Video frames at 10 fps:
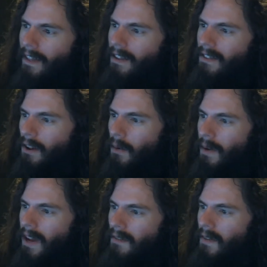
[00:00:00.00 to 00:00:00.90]
So
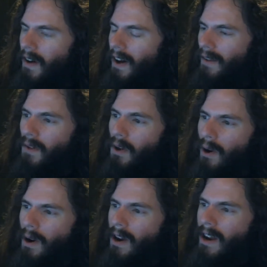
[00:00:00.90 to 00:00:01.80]
if uh, if
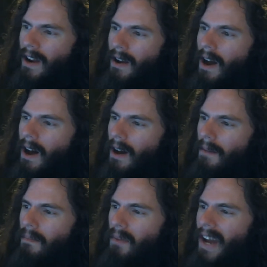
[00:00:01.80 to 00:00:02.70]
your uh,
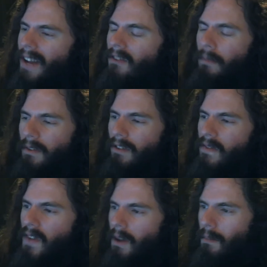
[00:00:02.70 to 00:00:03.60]
brand
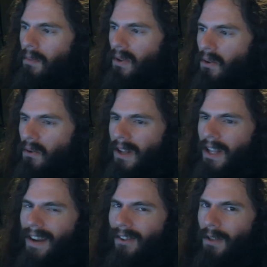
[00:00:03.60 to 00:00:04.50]
specific blue
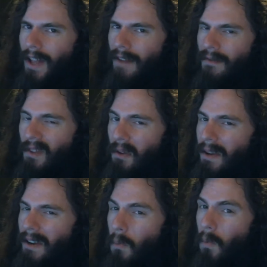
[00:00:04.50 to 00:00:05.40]
electrolyte
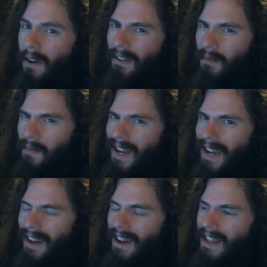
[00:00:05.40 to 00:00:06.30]
fluid wants
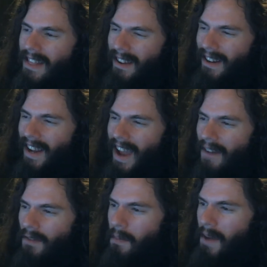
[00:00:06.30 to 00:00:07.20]
me, they're gonna
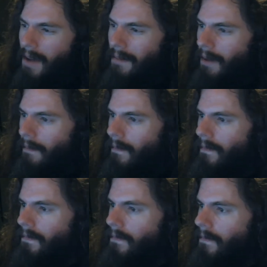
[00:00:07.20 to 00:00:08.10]
have to pay me.
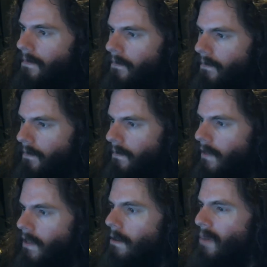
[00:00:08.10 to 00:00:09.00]

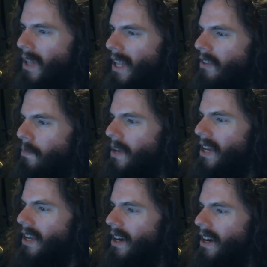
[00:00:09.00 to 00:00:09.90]
But let's
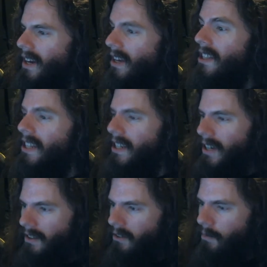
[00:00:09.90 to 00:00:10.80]
be uh, clear
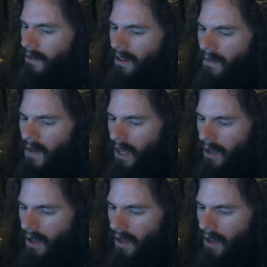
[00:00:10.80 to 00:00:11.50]
and specific.